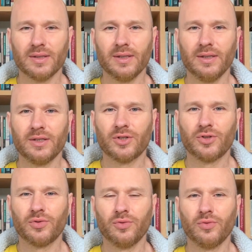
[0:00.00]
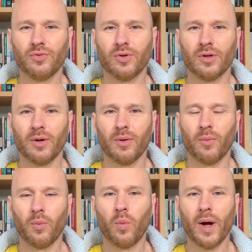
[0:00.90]
is to,
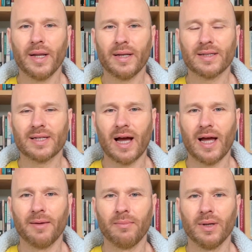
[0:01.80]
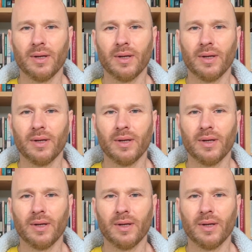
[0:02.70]
one at a time,